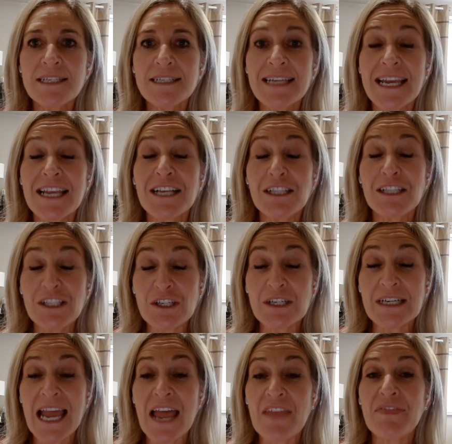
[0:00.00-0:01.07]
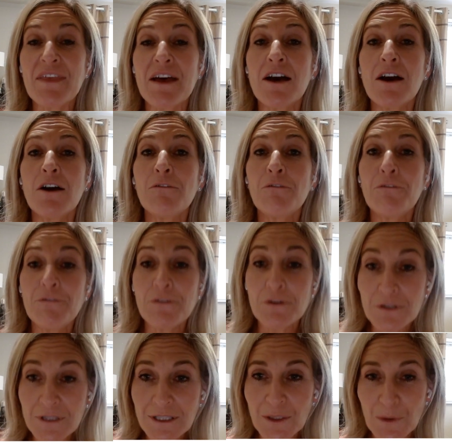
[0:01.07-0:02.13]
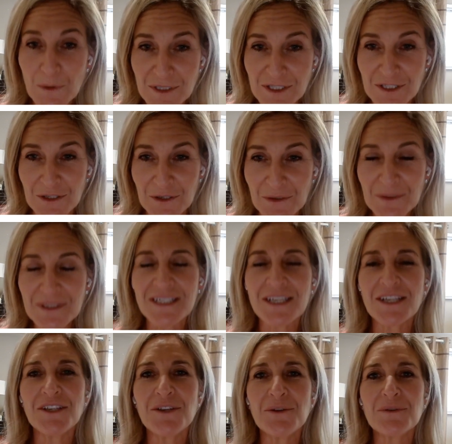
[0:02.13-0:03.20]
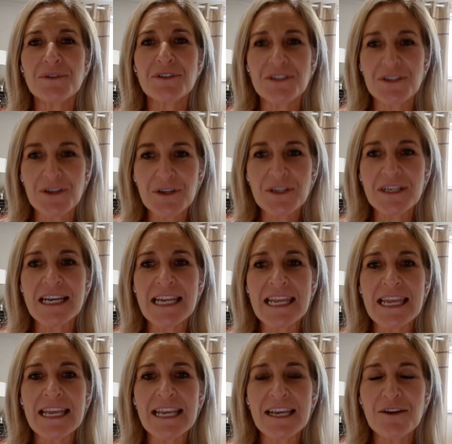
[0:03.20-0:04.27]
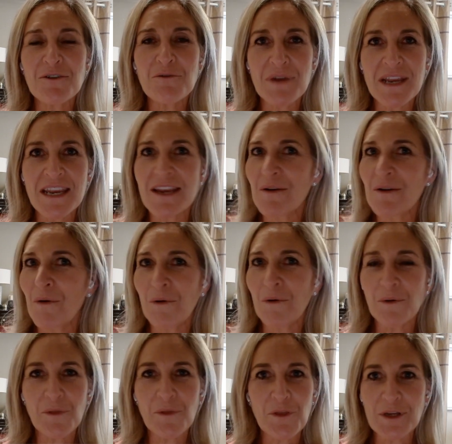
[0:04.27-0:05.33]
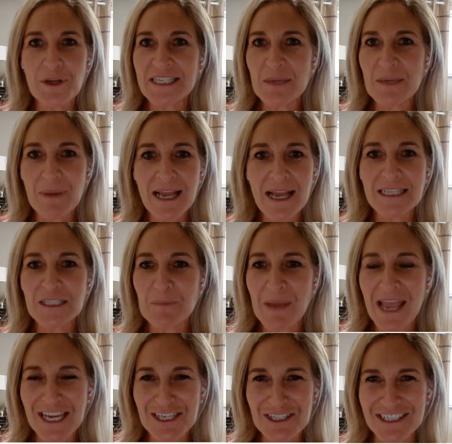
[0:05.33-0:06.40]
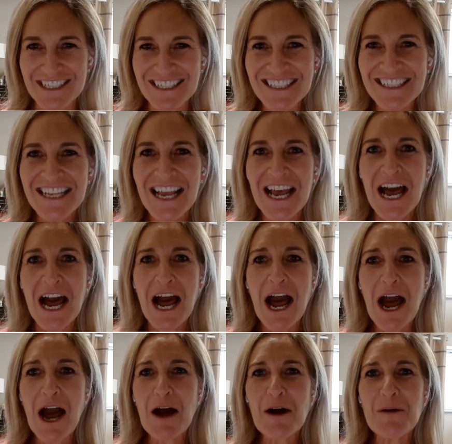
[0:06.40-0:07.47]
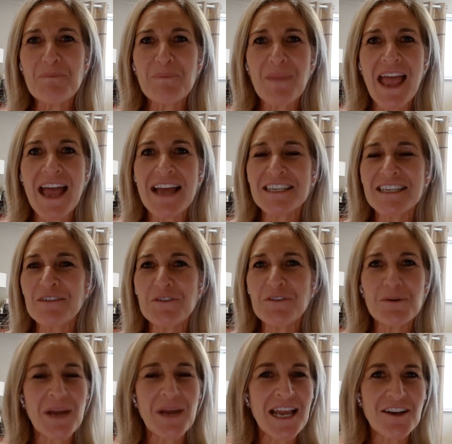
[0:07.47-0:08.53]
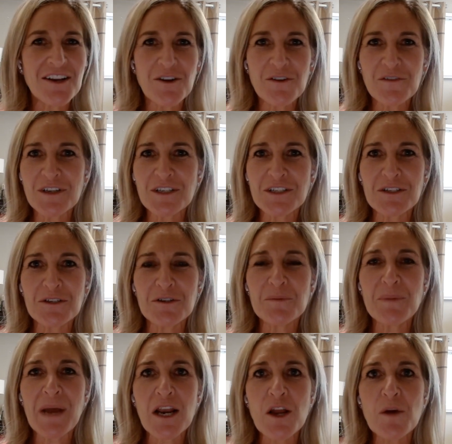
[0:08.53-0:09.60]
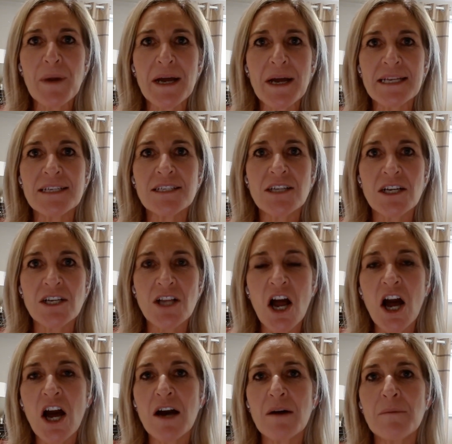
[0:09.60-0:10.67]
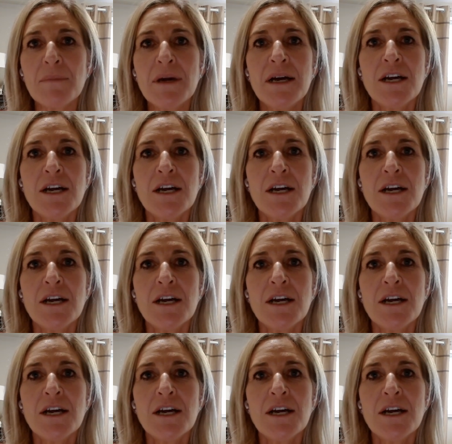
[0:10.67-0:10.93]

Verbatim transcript: to take a look at the full lawsuit, you certainly can read all 30 plus pages. Um, and if you head over to pelobuddy.com,